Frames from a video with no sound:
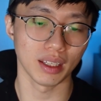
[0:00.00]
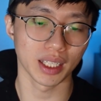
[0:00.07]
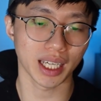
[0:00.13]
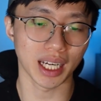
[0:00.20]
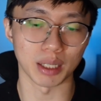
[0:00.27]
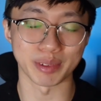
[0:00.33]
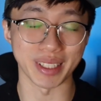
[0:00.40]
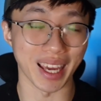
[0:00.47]

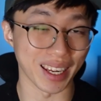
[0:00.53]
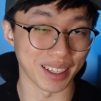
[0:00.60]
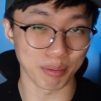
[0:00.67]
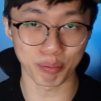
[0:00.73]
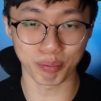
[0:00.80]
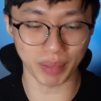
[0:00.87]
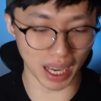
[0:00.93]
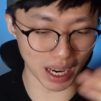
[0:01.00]
carbs at
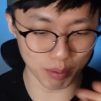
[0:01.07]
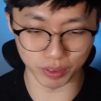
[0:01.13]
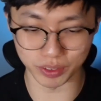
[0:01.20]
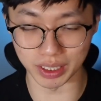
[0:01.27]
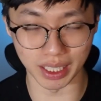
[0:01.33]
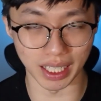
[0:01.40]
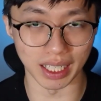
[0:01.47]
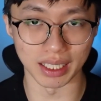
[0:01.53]
any time of
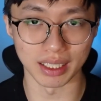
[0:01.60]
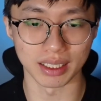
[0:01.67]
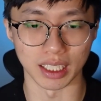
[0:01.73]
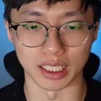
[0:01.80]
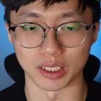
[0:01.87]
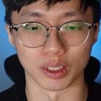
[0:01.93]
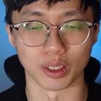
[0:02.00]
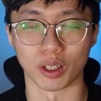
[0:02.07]
the day
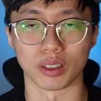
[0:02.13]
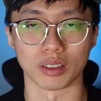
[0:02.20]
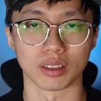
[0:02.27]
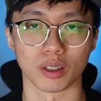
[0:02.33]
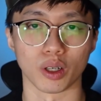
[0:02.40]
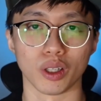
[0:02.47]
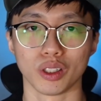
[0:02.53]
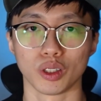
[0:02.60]
is not
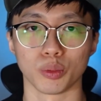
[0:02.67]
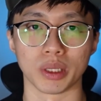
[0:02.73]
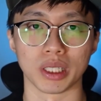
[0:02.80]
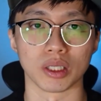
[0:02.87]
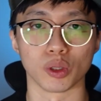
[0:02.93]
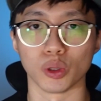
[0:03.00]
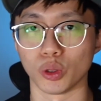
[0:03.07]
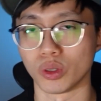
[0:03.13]
going to
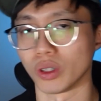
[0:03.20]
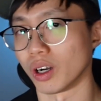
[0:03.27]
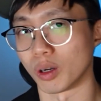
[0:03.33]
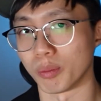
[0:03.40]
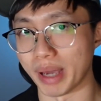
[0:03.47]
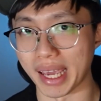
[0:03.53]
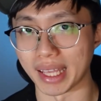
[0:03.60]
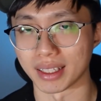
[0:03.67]
be good
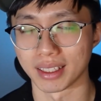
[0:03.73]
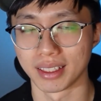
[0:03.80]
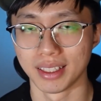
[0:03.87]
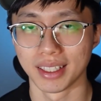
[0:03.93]
or bad.